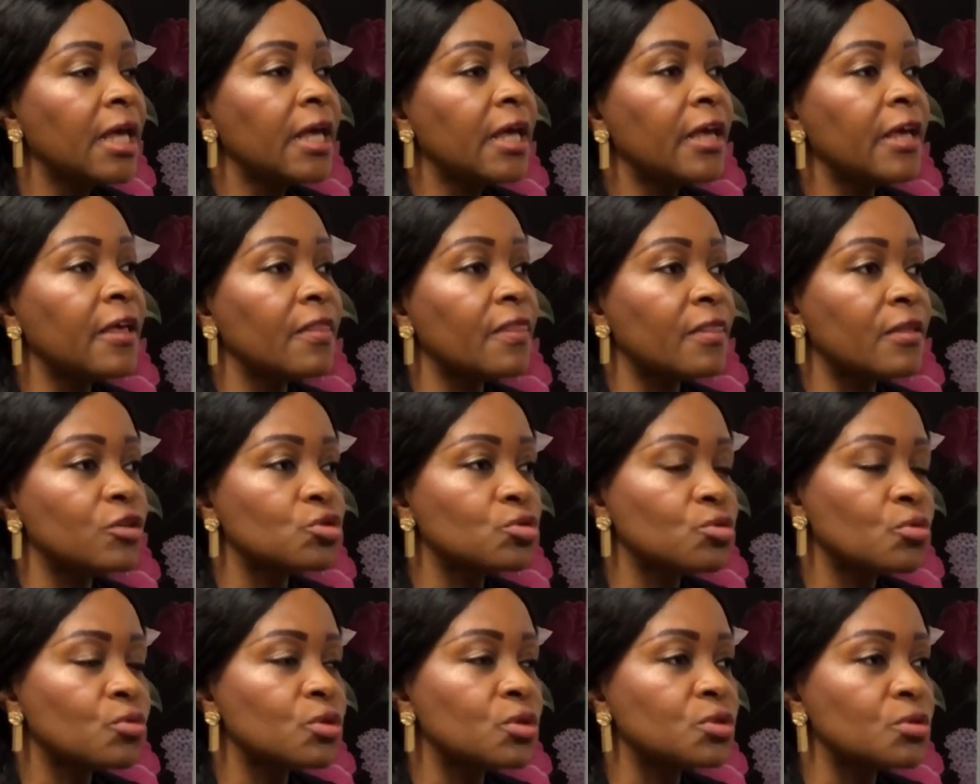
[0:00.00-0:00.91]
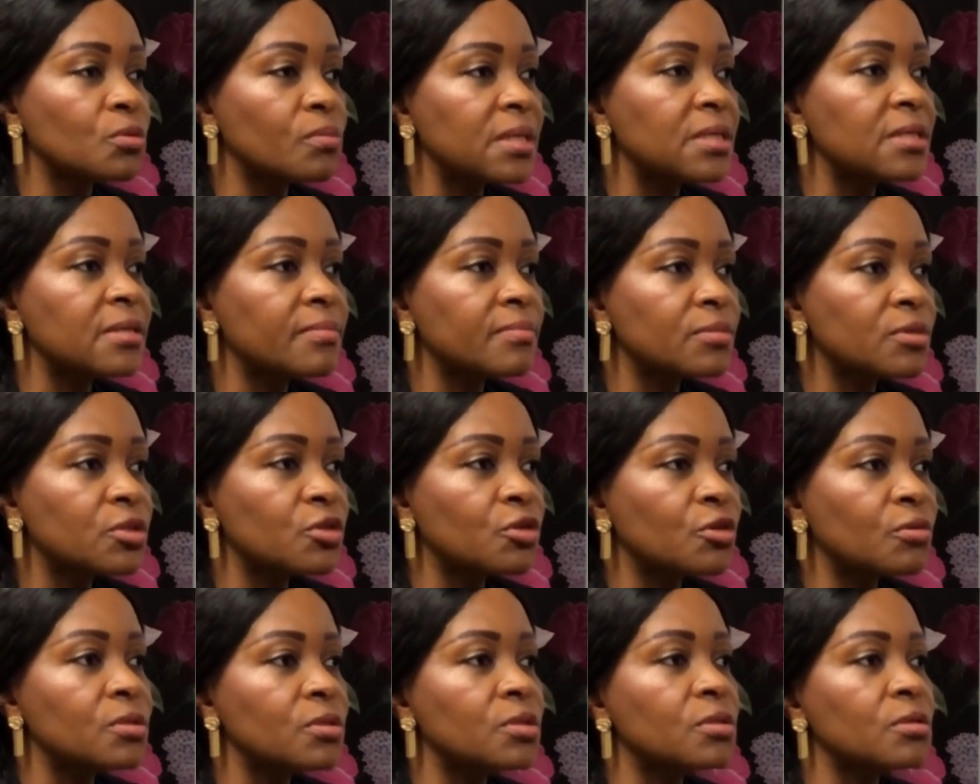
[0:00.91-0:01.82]
in the short to medium
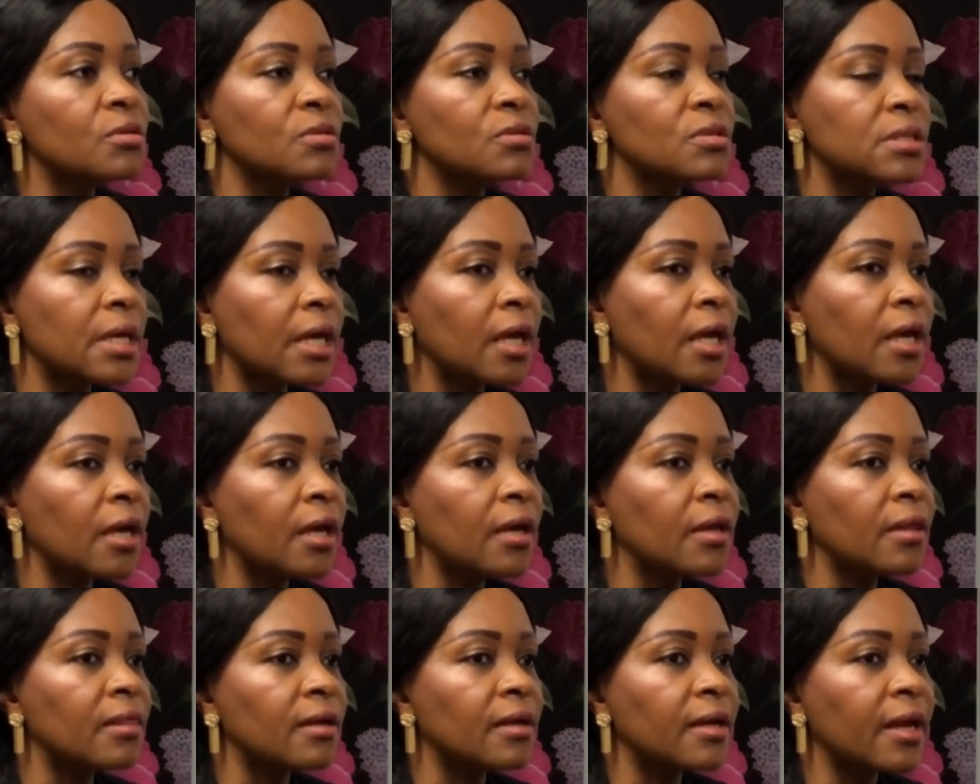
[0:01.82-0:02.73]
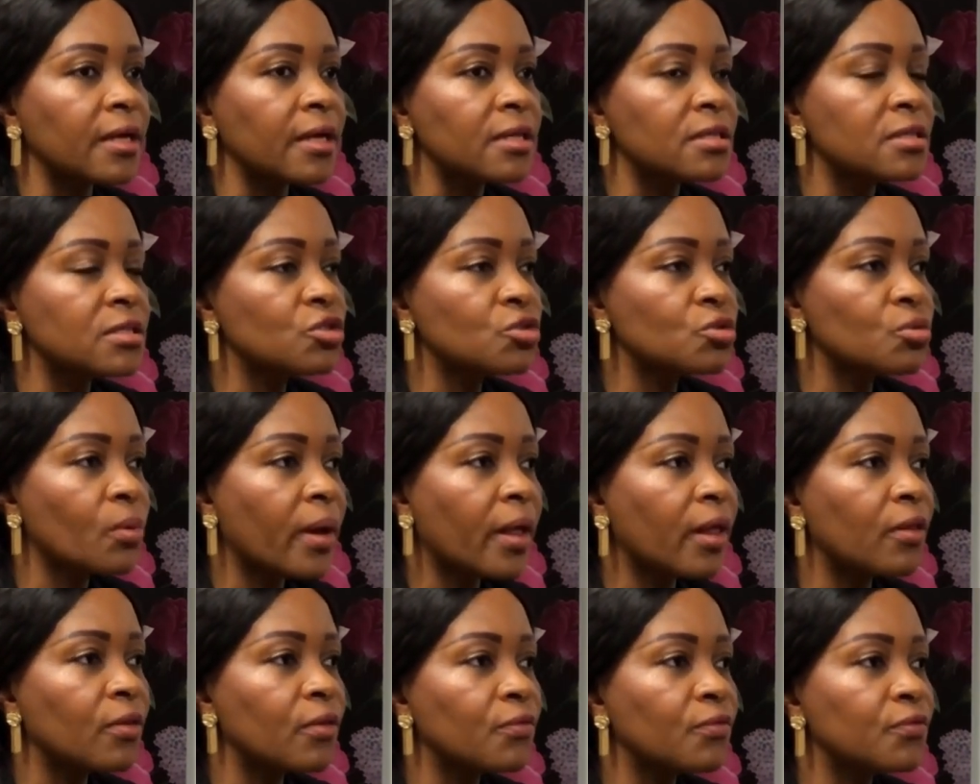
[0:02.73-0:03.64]
term. So say in the next
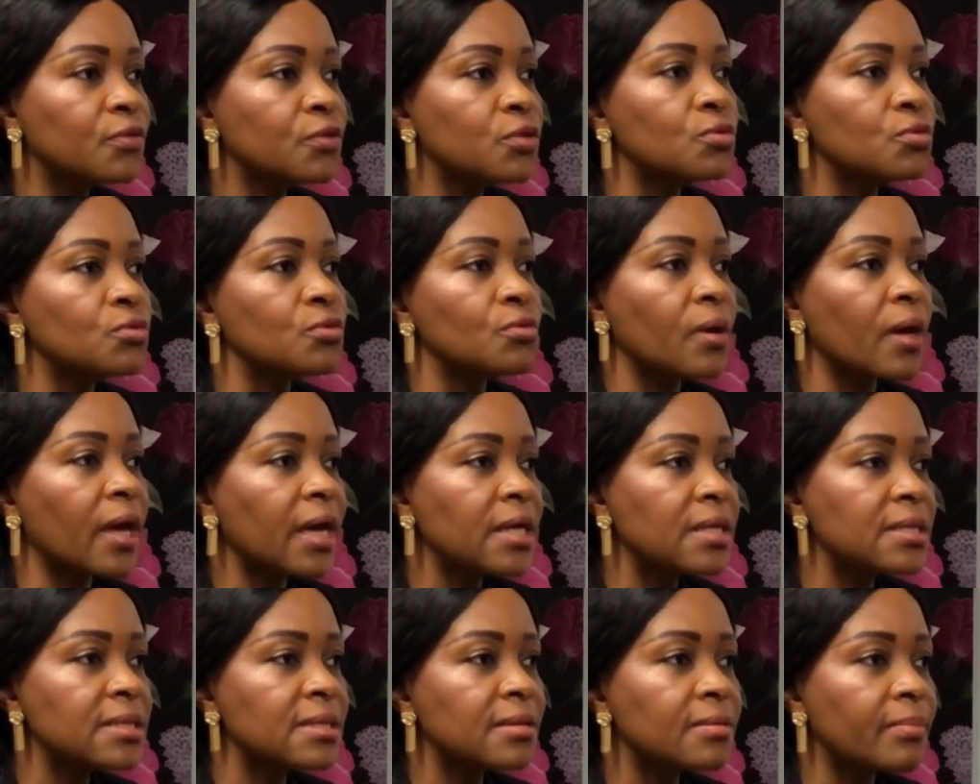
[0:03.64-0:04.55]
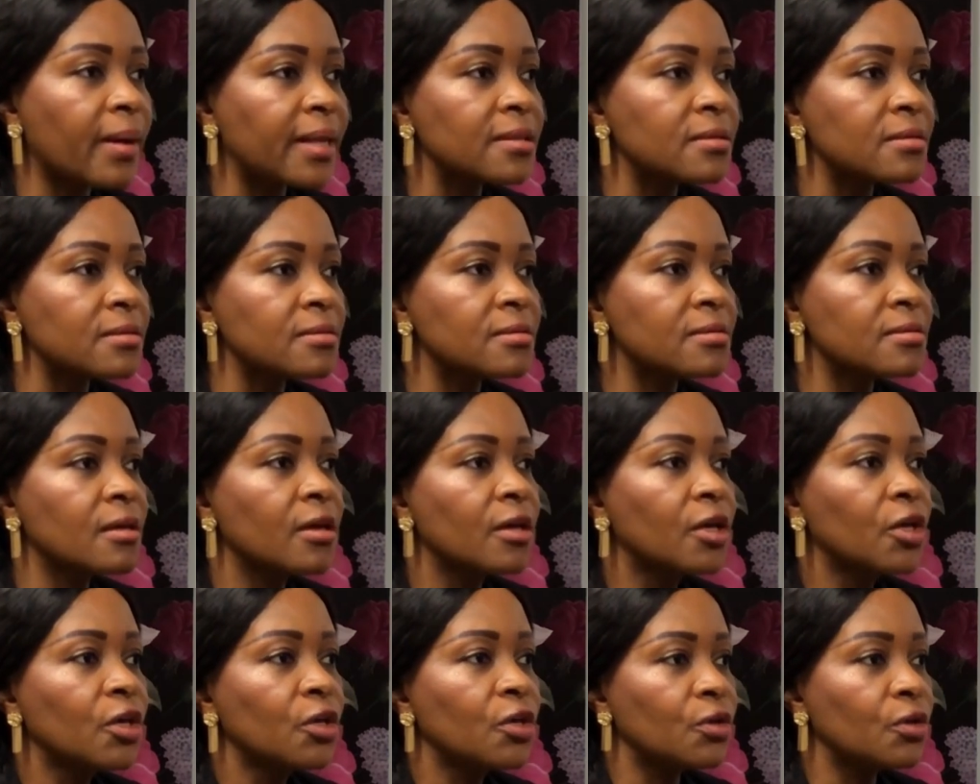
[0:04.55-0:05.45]
12 to 18 months,
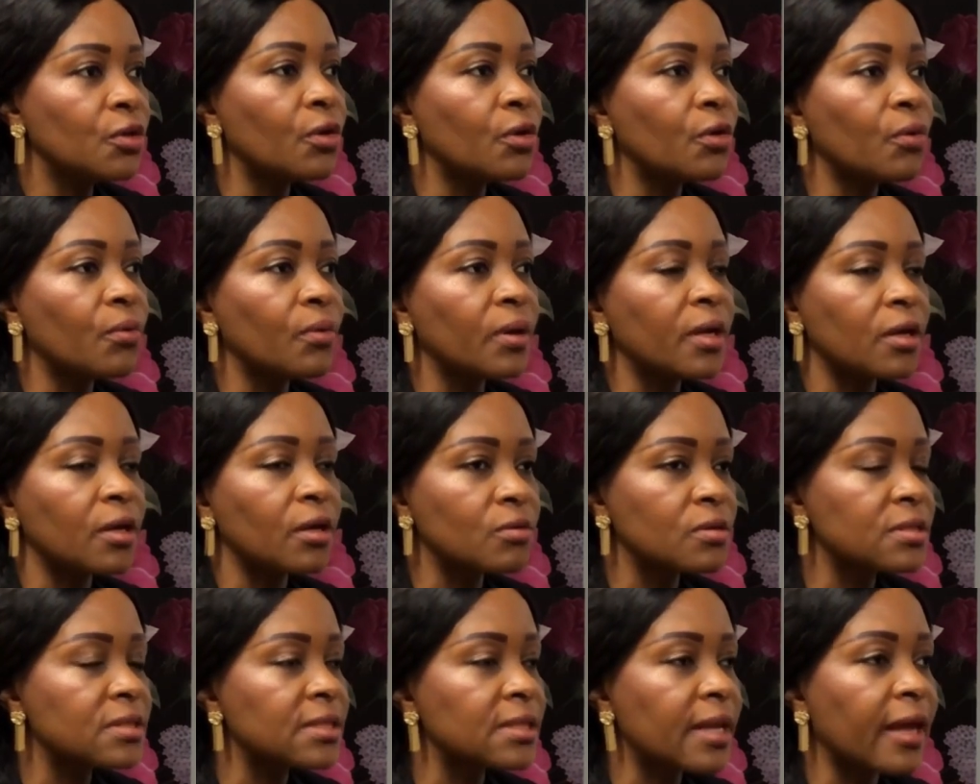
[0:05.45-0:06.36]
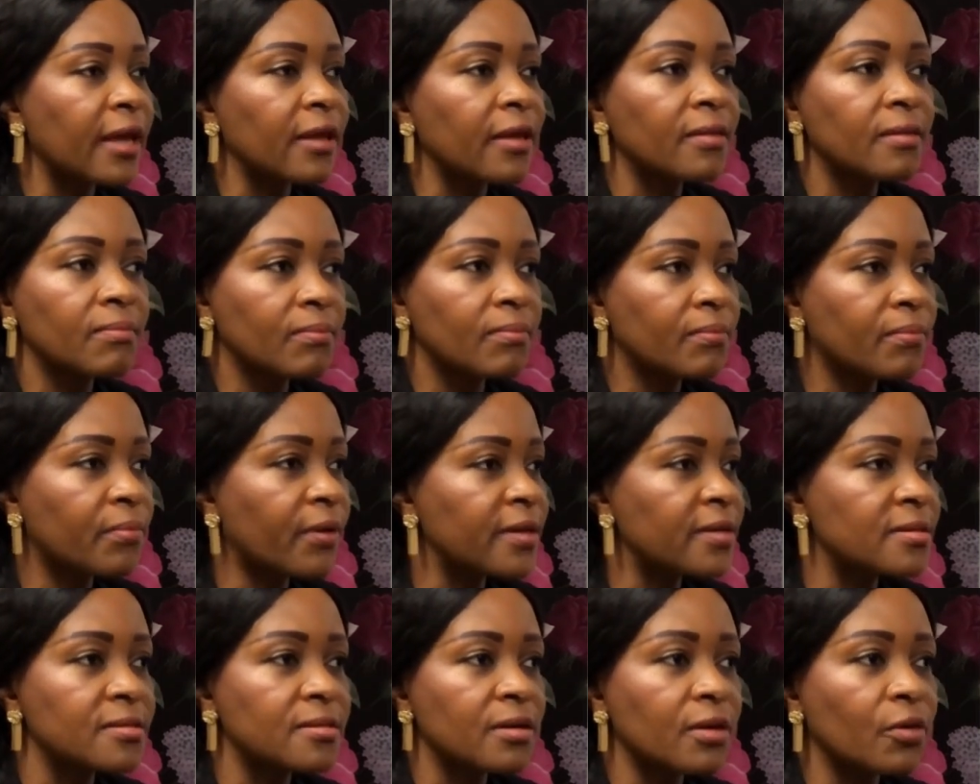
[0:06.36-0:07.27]
it looks like
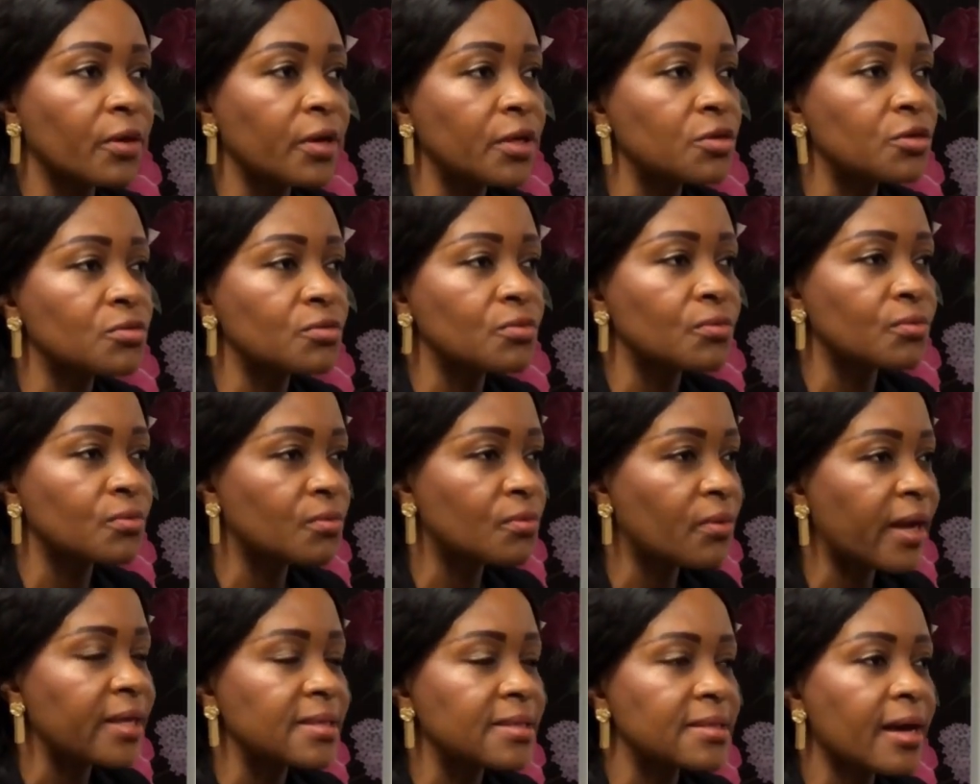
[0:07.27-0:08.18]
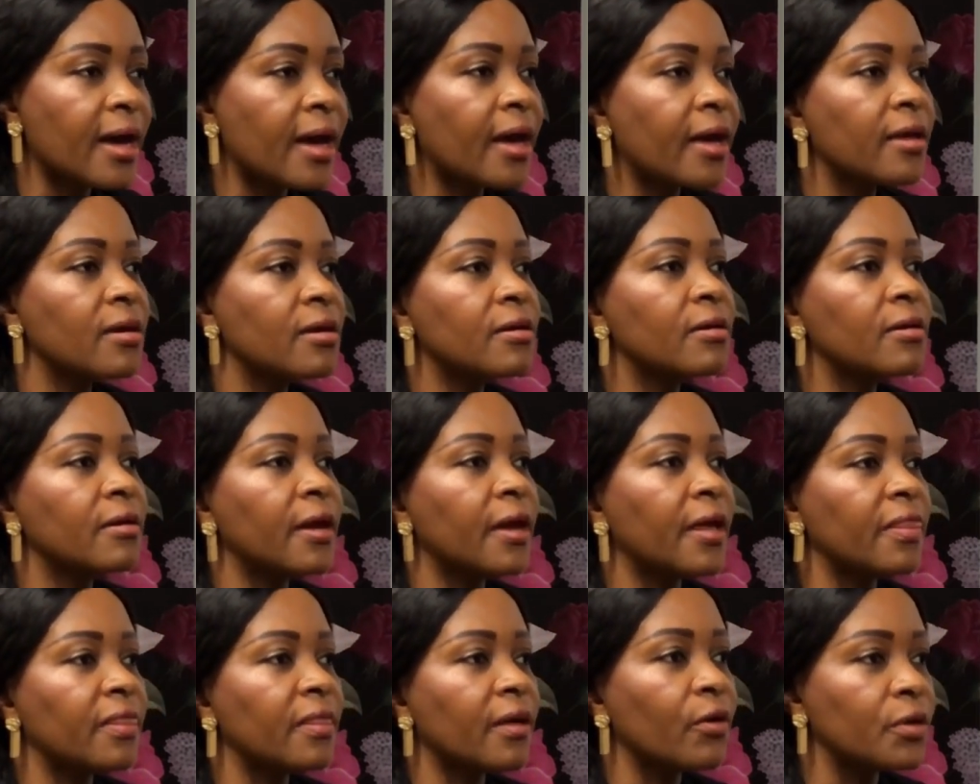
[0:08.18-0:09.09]
prices are going to rise higher
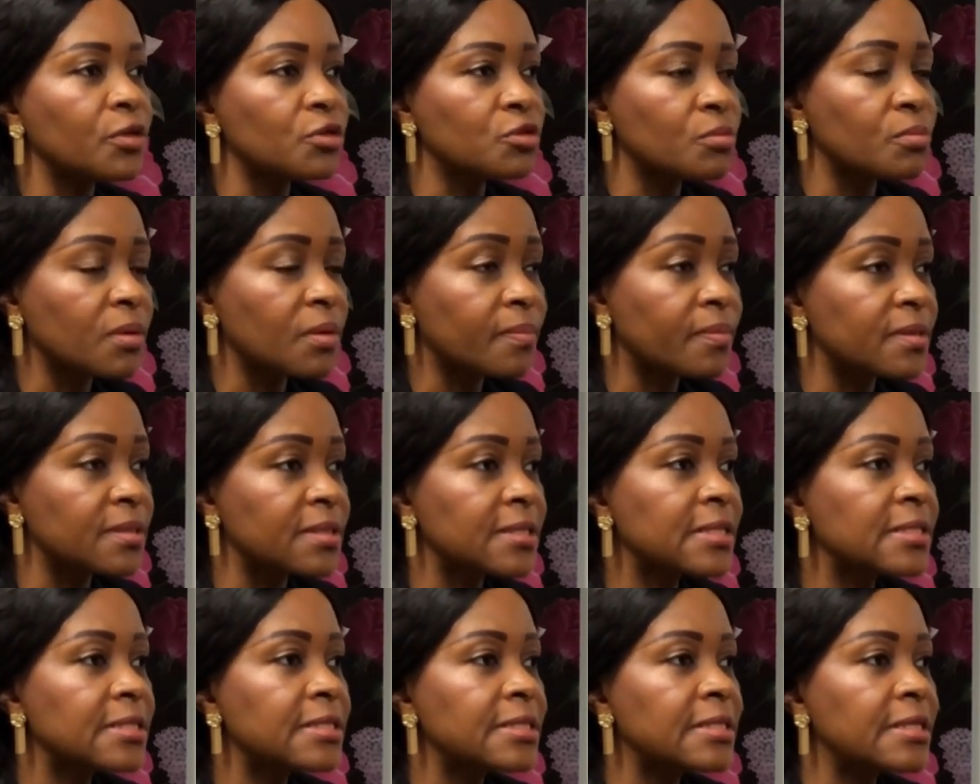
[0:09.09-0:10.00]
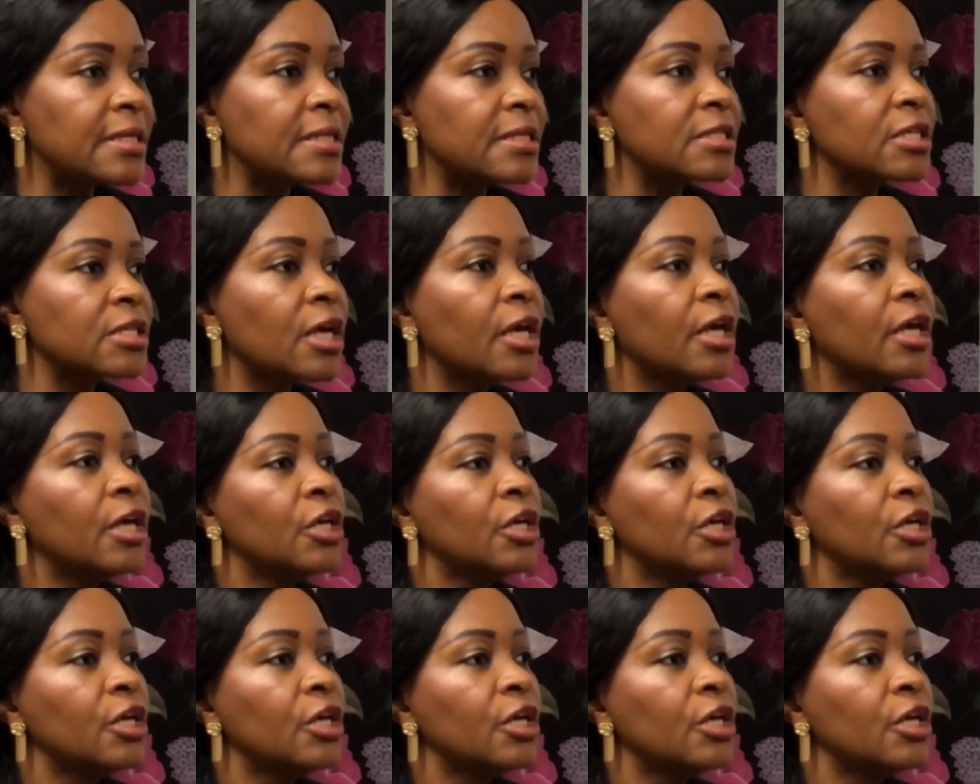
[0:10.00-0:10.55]
and they're going to be persistent.